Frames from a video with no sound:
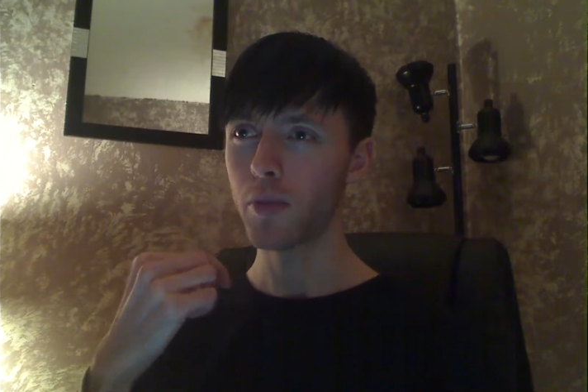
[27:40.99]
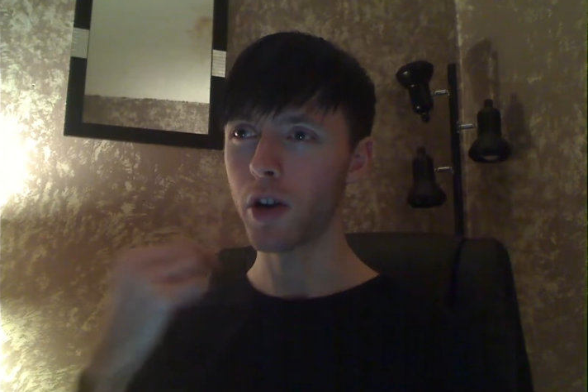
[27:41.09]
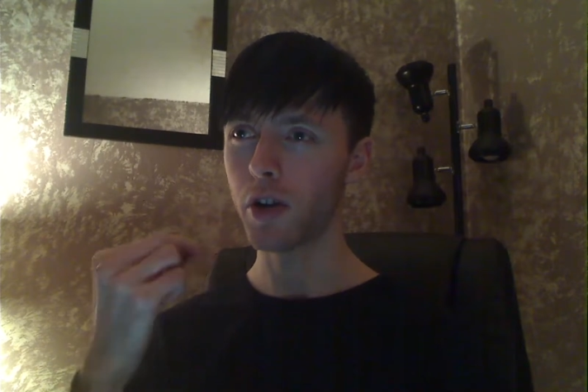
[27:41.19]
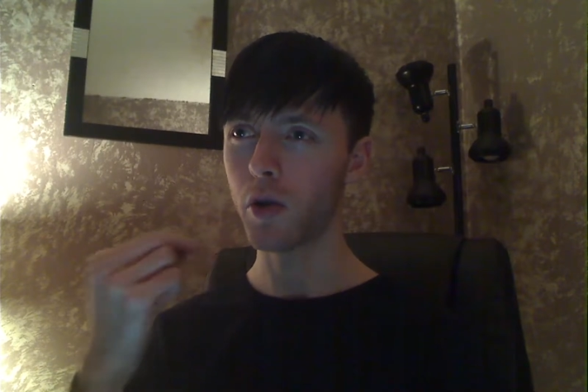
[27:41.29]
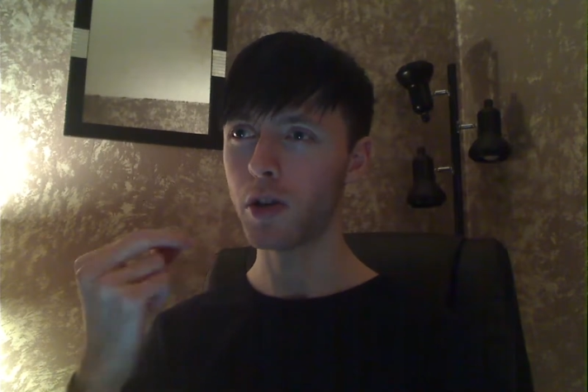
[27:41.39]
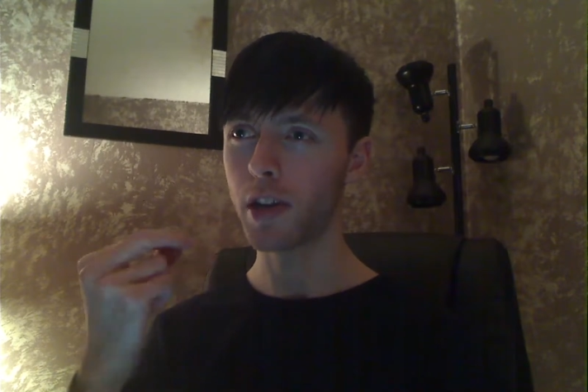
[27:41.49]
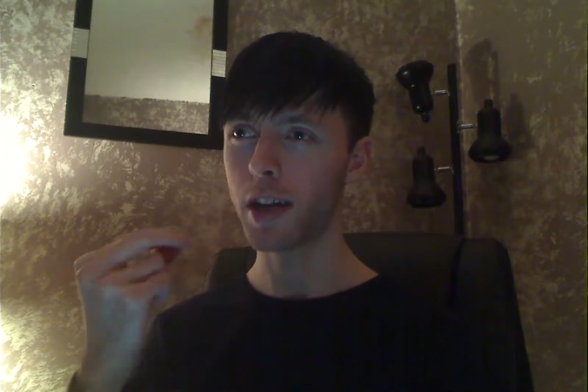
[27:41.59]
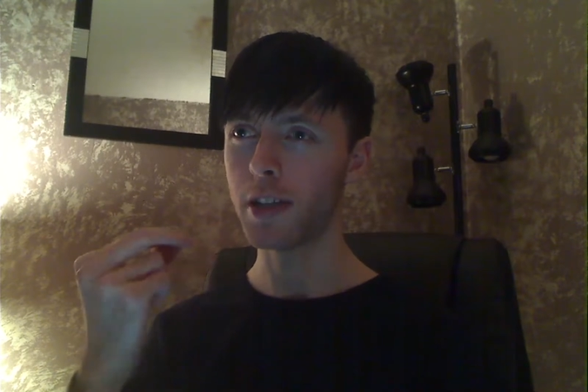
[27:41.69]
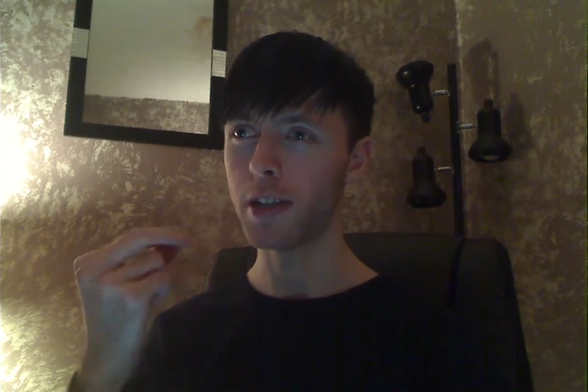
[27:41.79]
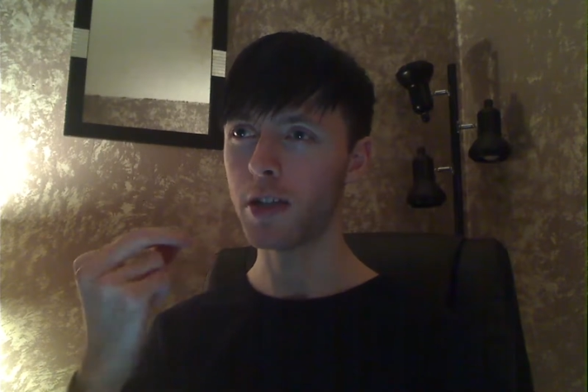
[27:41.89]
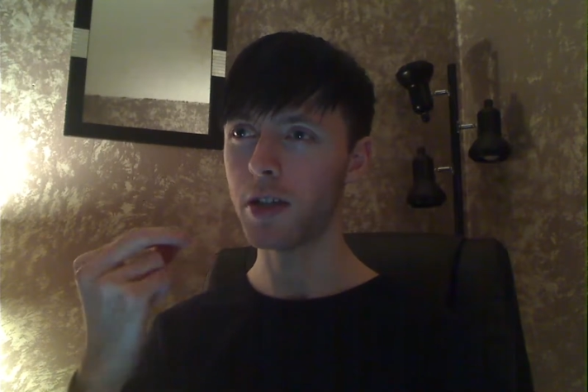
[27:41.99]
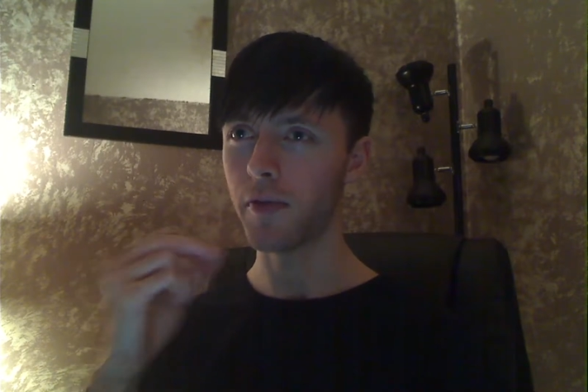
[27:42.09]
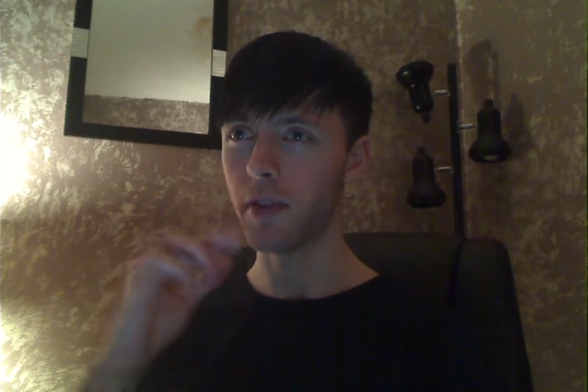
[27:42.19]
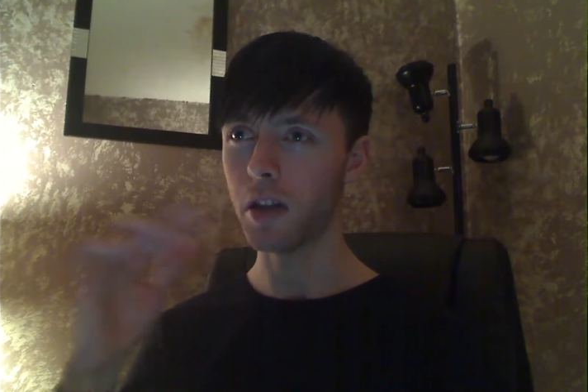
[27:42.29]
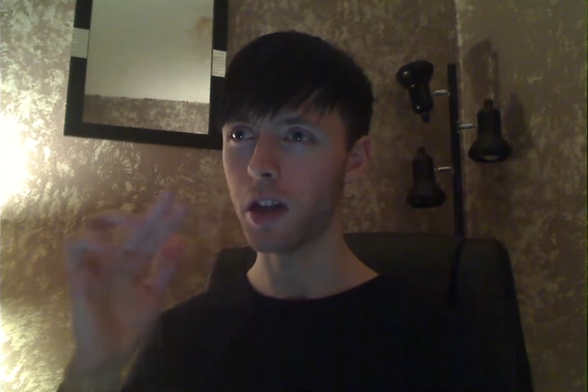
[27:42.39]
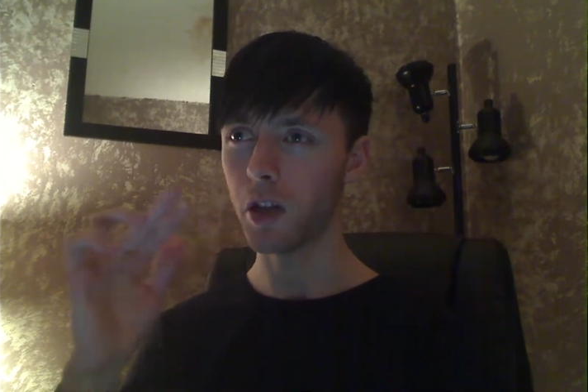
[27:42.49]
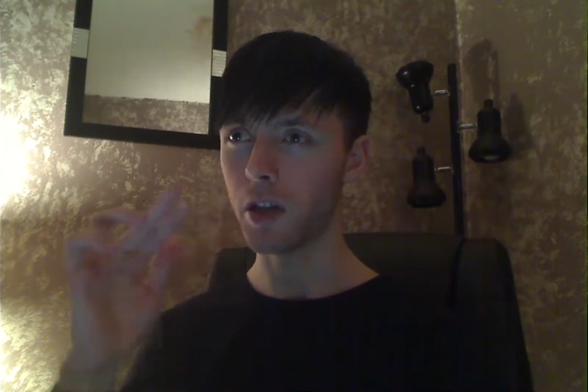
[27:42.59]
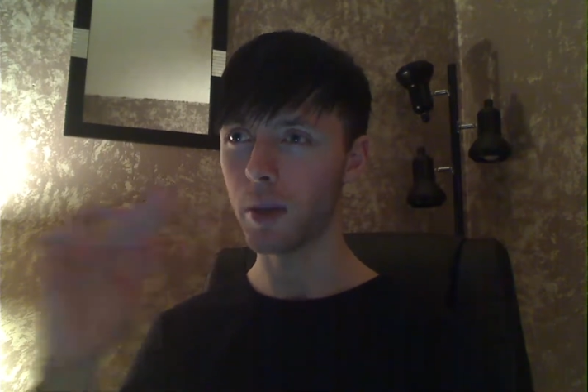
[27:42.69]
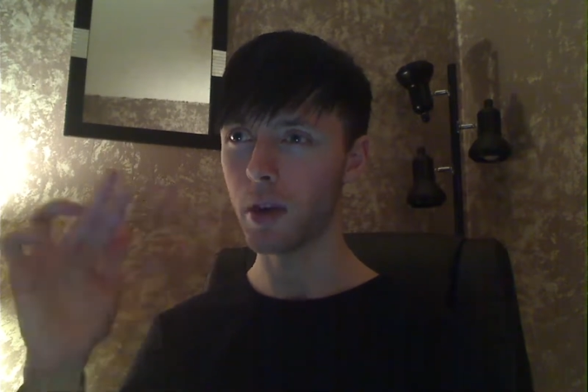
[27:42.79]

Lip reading: prioritizes feeling good